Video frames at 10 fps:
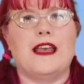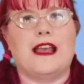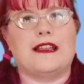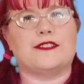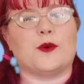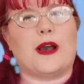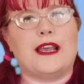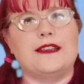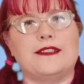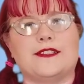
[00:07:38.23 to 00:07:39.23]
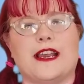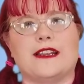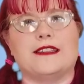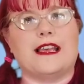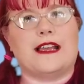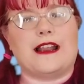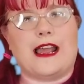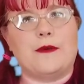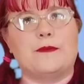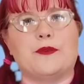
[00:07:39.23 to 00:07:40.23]
And so I had decided that
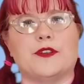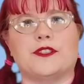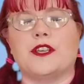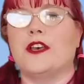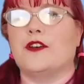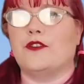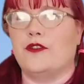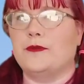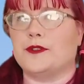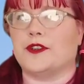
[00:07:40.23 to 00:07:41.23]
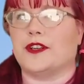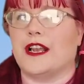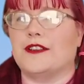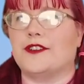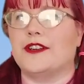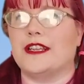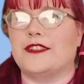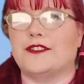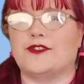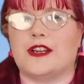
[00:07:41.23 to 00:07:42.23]
I would put a hoop skirt
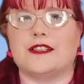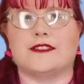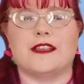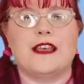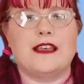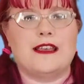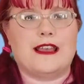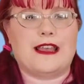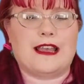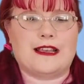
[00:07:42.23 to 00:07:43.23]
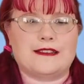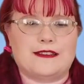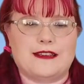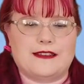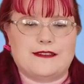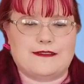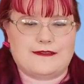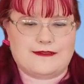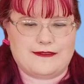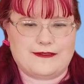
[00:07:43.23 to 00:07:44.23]
underneath this dress and
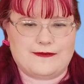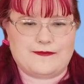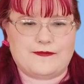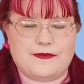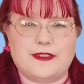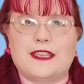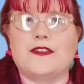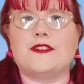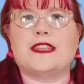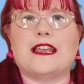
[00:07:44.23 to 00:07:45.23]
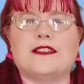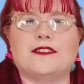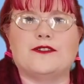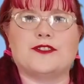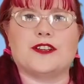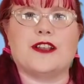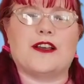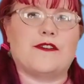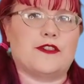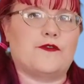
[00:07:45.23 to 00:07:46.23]
give it that illusion
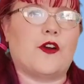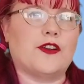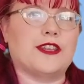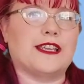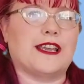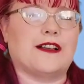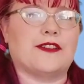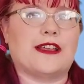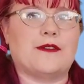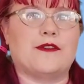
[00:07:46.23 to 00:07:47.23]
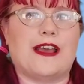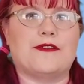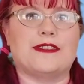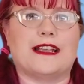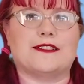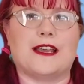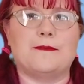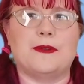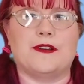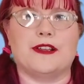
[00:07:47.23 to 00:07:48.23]
of the farthingale that you would have in that
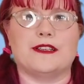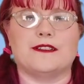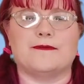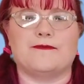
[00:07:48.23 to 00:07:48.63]
time period.